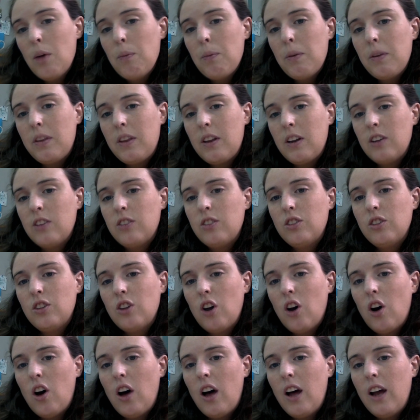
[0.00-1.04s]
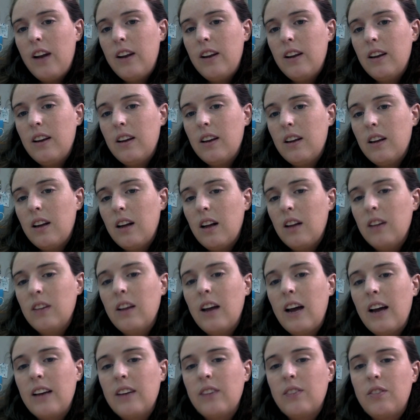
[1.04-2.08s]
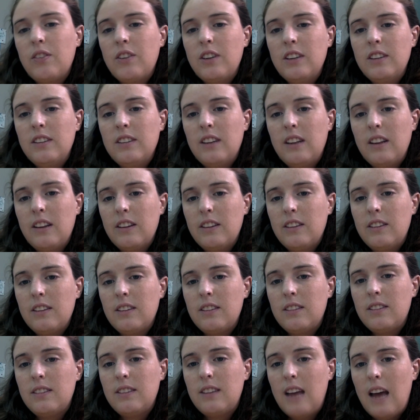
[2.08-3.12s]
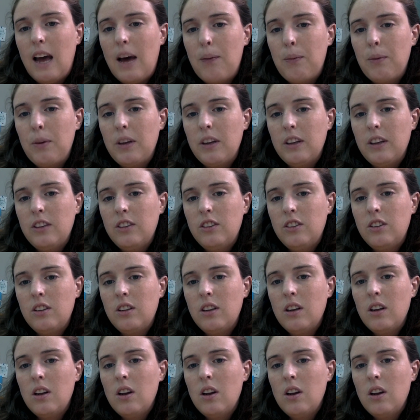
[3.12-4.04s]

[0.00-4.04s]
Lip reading: but there's not a line of reasoning that's established,